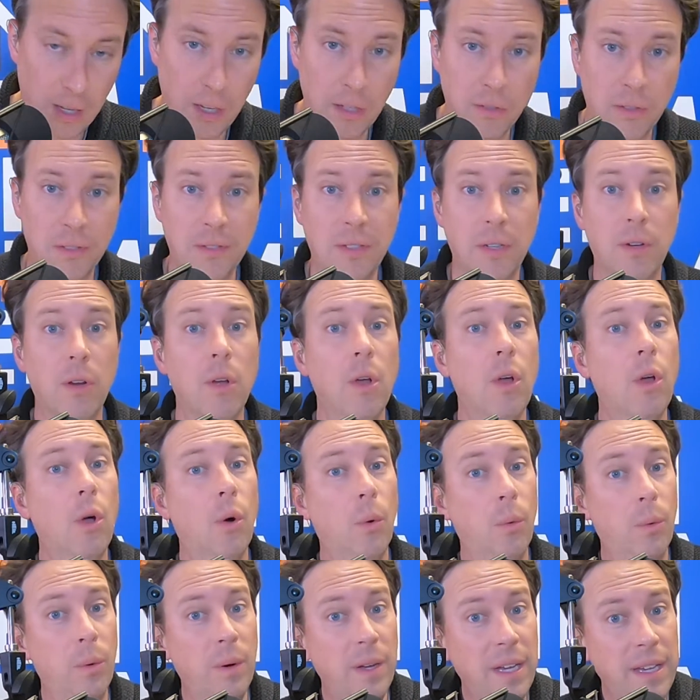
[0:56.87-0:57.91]
So I said,
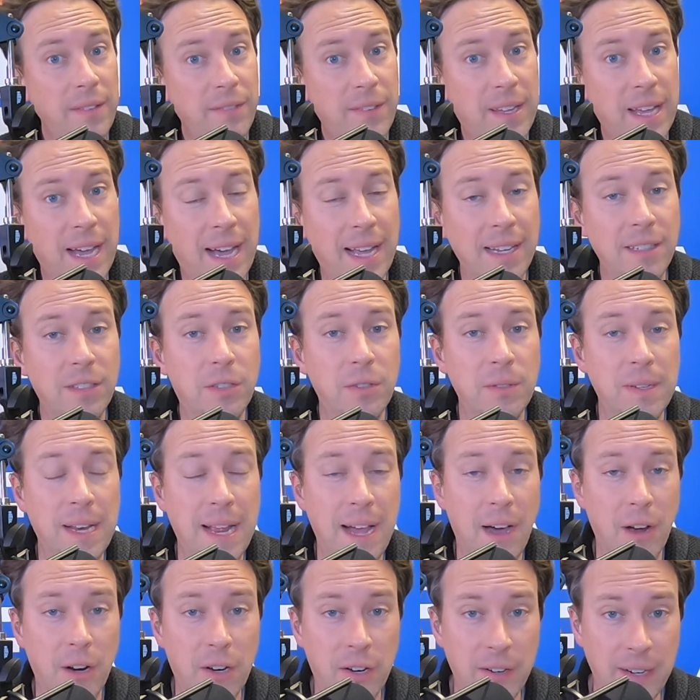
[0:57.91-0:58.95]
we've got to
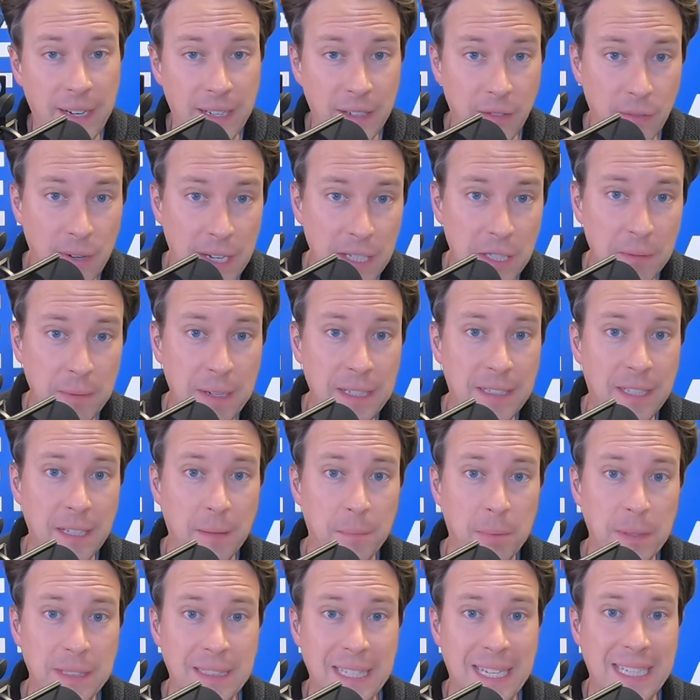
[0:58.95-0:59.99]
now create a resume
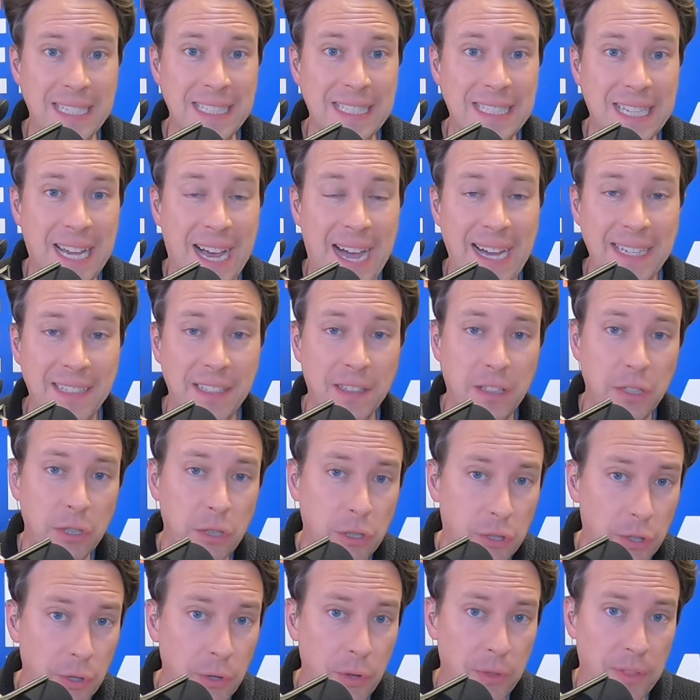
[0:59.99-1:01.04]
template that is tied to this
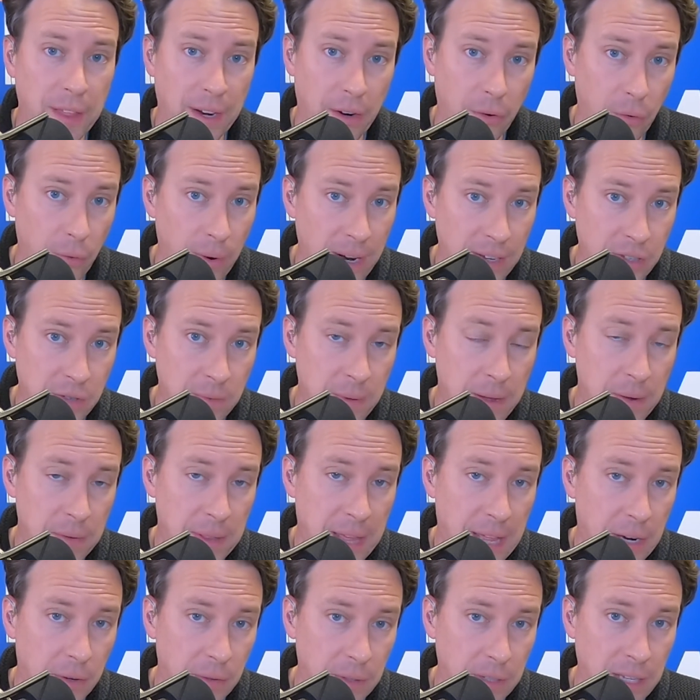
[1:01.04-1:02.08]
truth that a resume
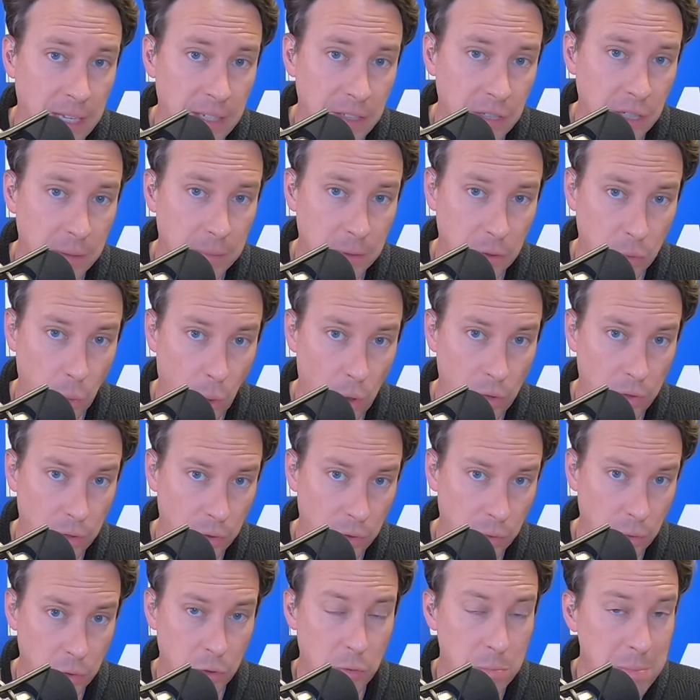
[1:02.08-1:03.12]
without a relationship is
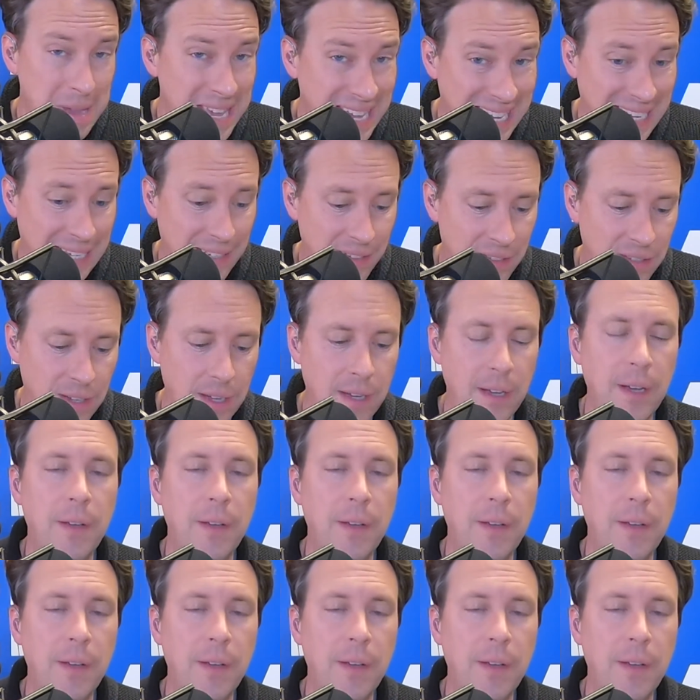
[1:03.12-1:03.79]
worthless, which means